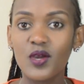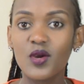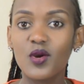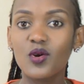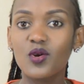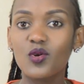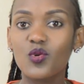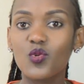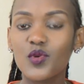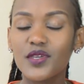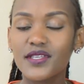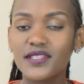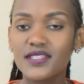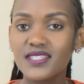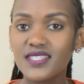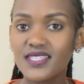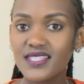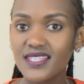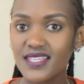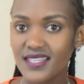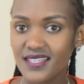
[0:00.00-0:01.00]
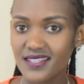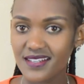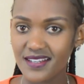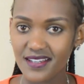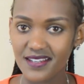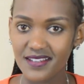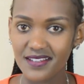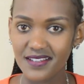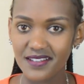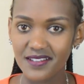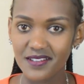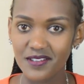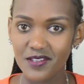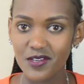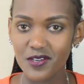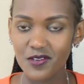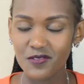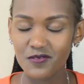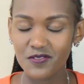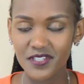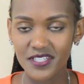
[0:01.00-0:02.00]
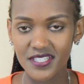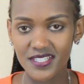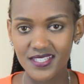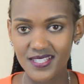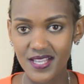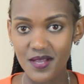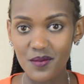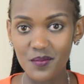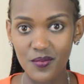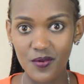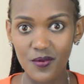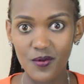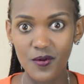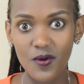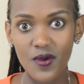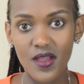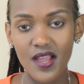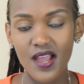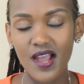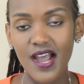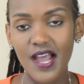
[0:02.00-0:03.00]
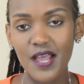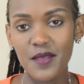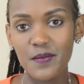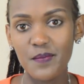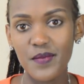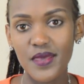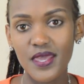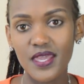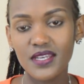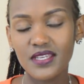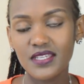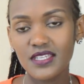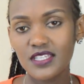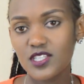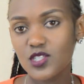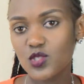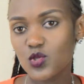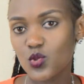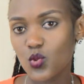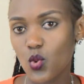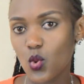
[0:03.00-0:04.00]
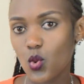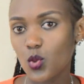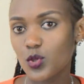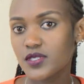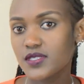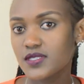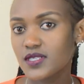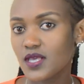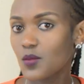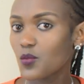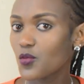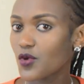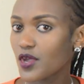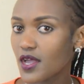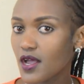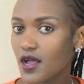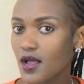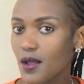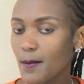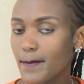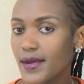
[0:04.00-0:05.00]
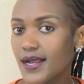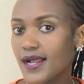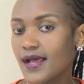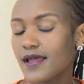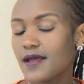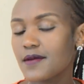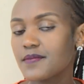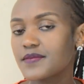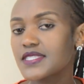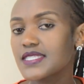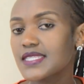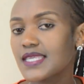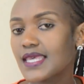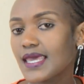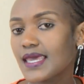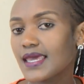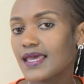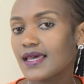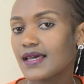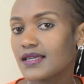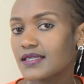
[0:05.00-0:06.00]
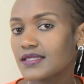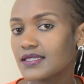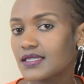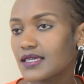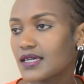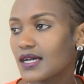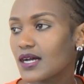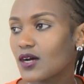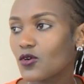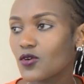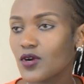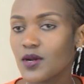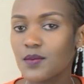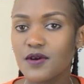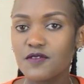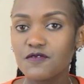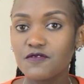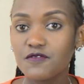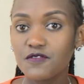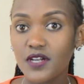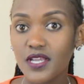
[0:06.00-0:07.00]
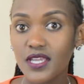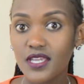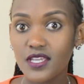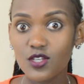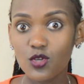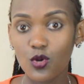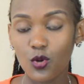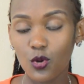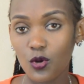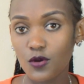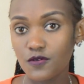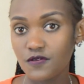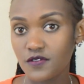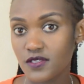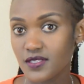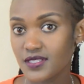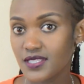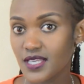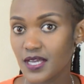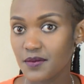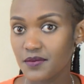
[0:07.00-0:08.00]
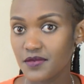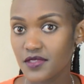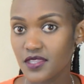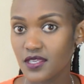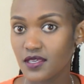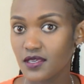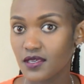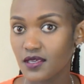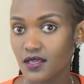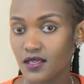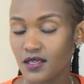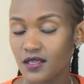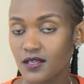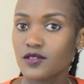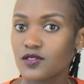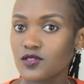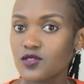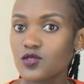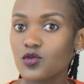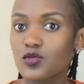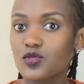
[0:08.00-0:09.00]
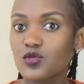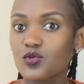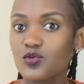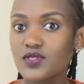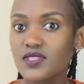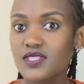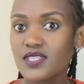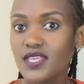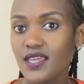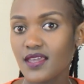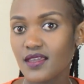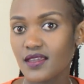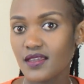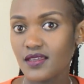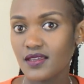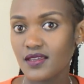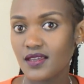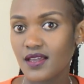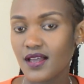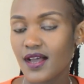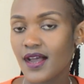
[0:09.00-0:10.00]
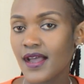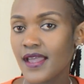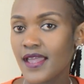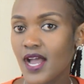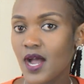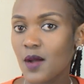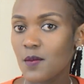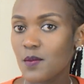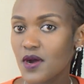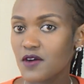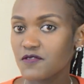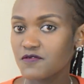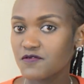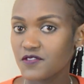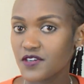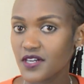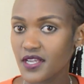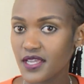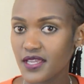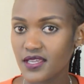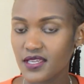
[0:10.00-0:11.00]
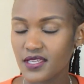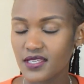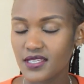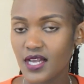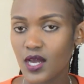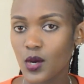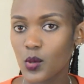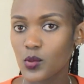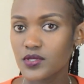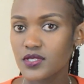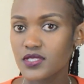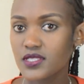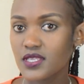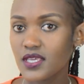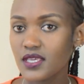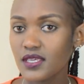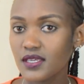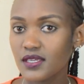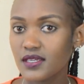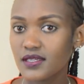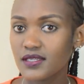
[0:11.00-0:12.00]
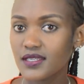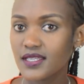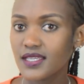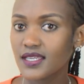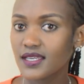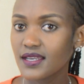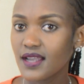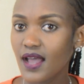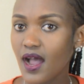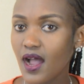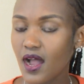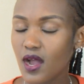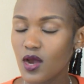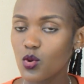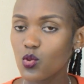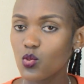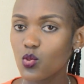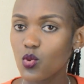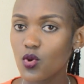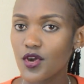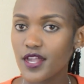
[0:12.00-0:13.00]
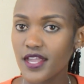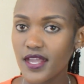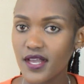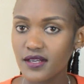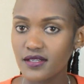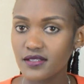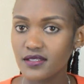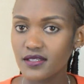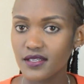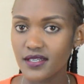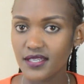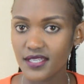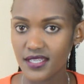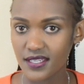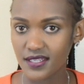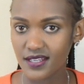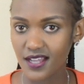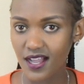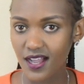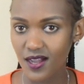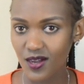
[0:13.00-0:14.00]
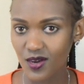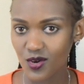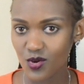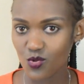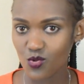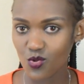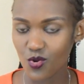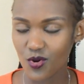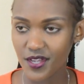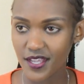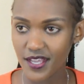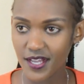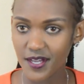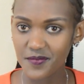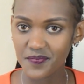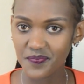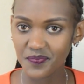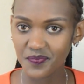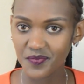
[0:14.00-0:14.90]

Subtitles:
Wetigera. For example, I may need to go somewhere, but I am scared or I'm afraid of something. So to say I am afraid, I will say dena woya. Dena woya.